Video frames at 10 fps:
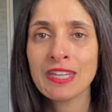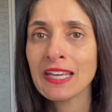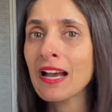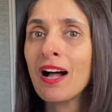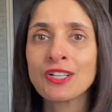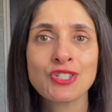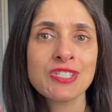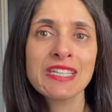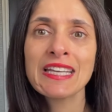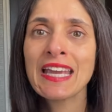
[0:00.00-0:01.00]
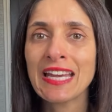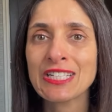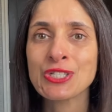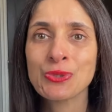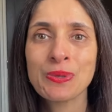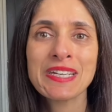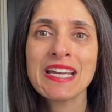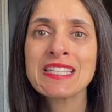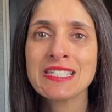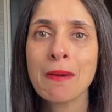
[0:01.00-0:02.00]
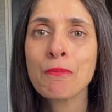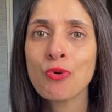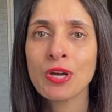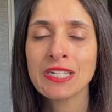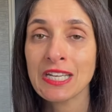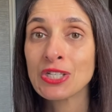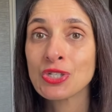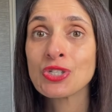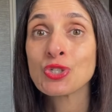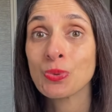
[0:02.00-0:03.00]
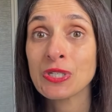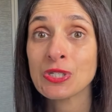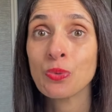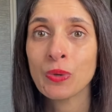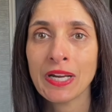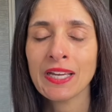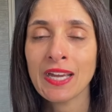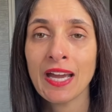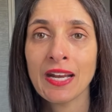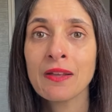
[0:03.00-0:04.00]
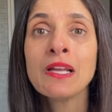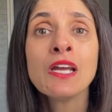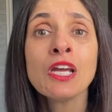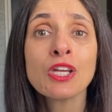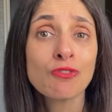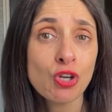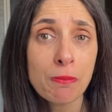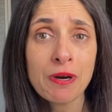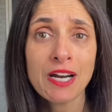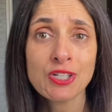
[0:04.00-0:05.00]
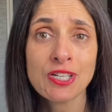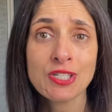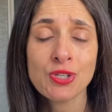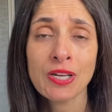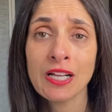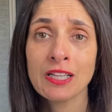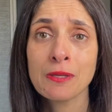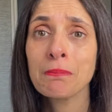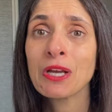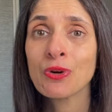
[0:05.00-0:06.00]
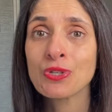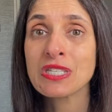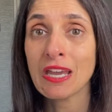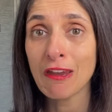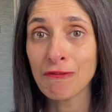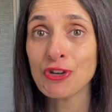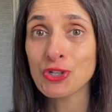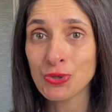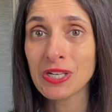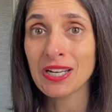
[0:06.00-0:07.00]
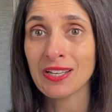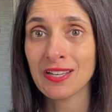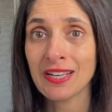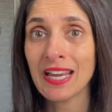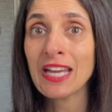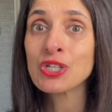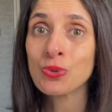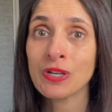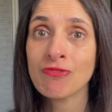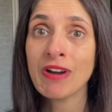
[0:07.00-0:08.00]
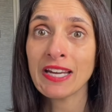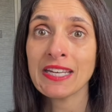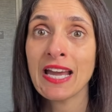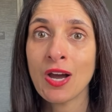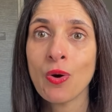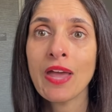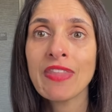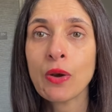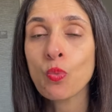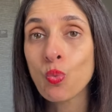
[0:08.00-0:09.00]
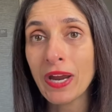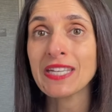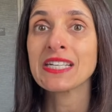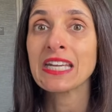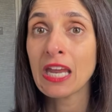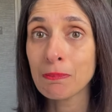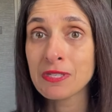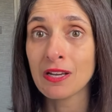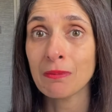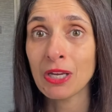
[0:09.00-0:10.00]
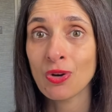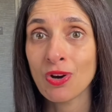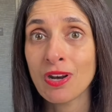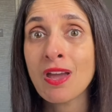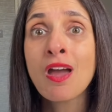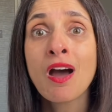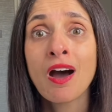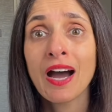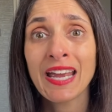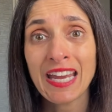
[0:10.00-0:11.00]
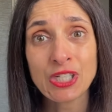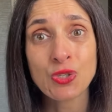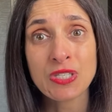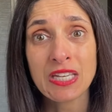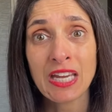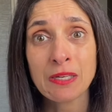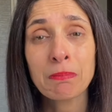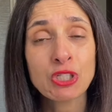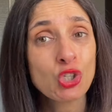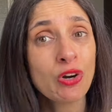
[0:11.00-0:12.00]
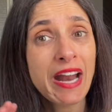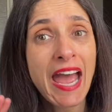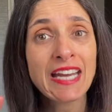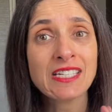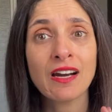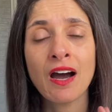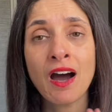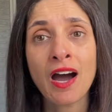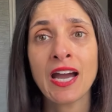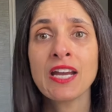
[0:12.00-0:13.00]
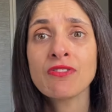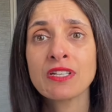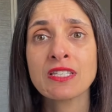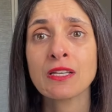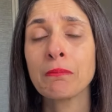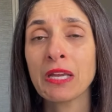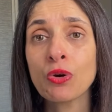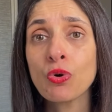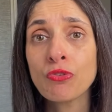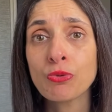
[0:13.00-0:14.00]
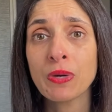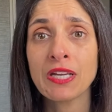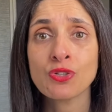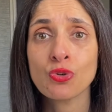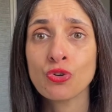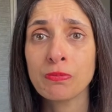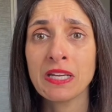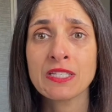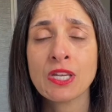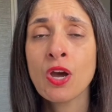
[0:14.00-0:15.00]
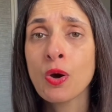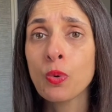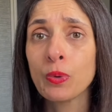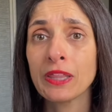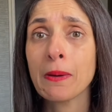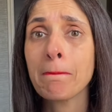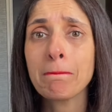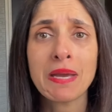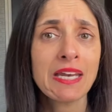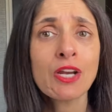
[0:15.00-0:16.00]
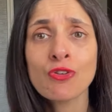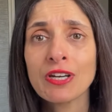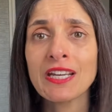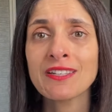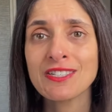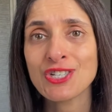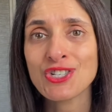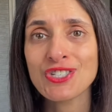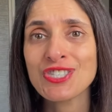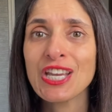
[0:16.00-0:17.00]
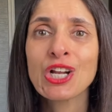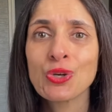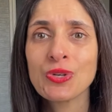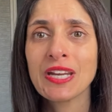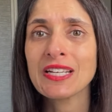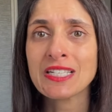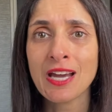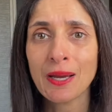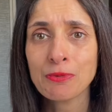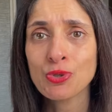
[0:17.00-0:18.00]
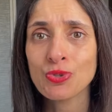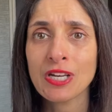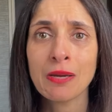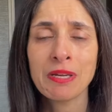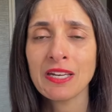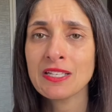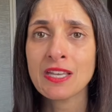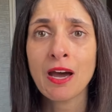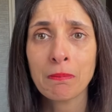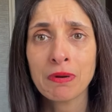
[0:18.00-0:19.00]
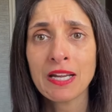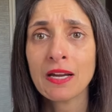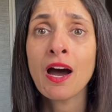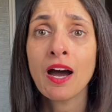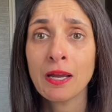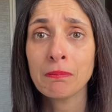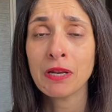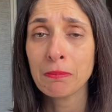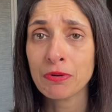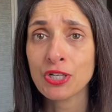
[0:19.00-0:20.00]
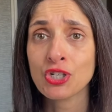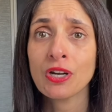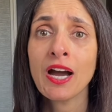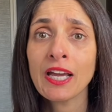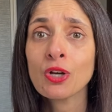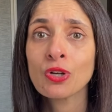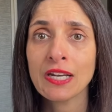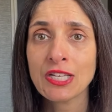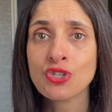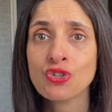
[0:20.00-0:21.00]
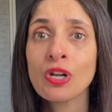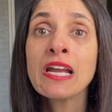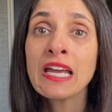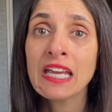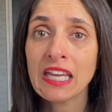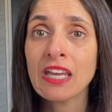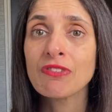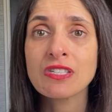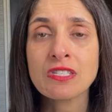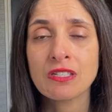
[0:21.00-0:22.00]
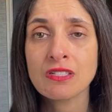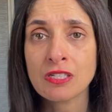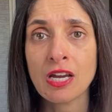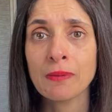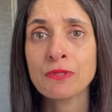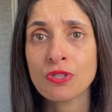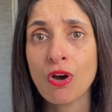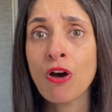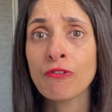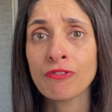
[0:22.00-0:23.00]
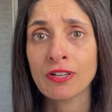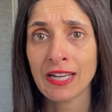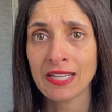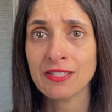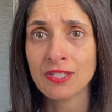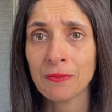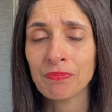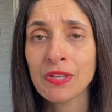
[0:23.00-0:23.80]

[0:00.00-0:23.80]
think, I'll just get to it at some point and do it when I can. You've got to prioritize your health because if you don't learn and do it right now and that weight keeps coming on, I hate to say it, but you're at a higher risk of being overweight or obese with many chronic conditions, including type 2 diabetes, high blood pressure, high cholesterol, even certain types of cancer.